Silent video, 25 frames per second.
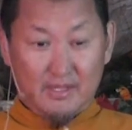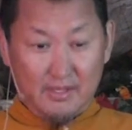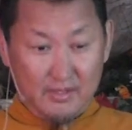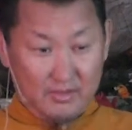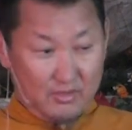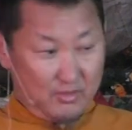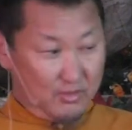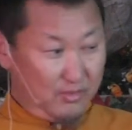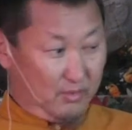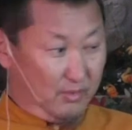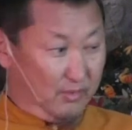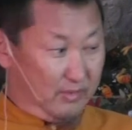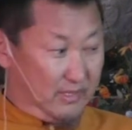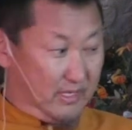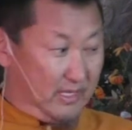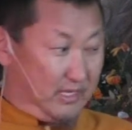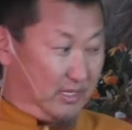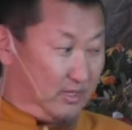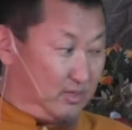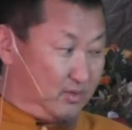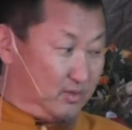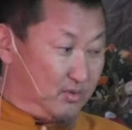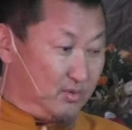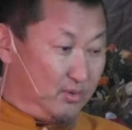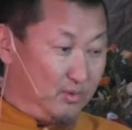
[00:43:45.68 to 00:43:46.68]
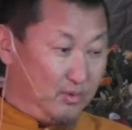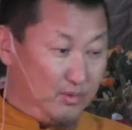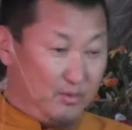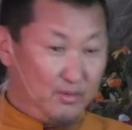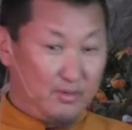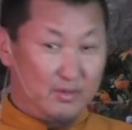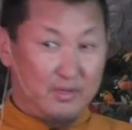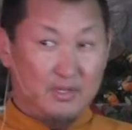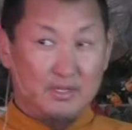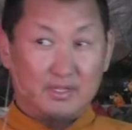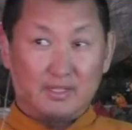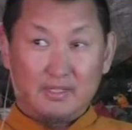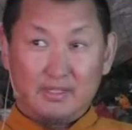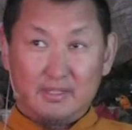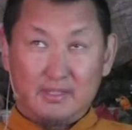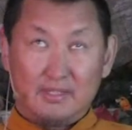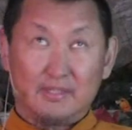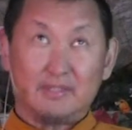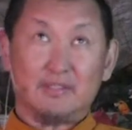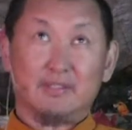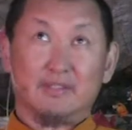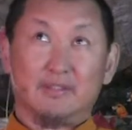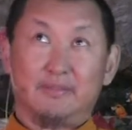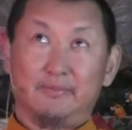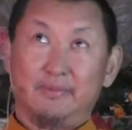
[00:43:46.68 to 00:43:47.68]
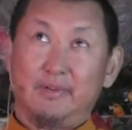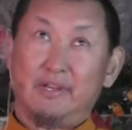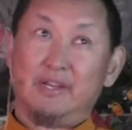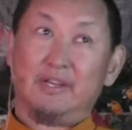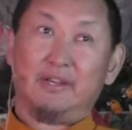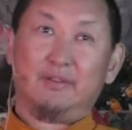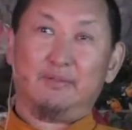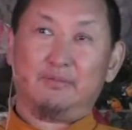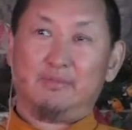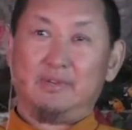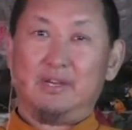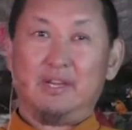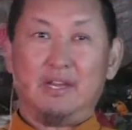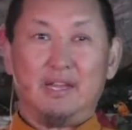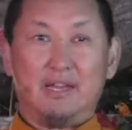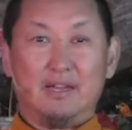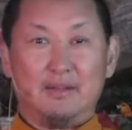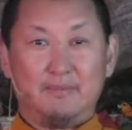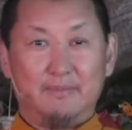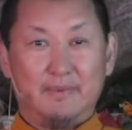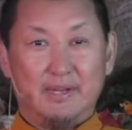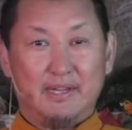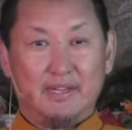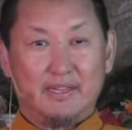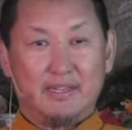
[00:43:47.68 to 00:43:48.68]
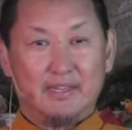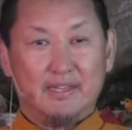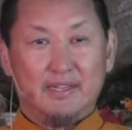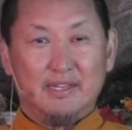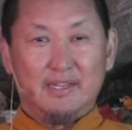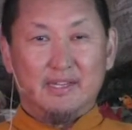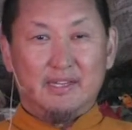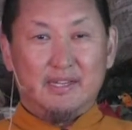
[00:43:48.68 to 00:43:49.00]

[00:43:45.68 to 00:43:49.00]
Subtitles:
To need to look, I said, where am I?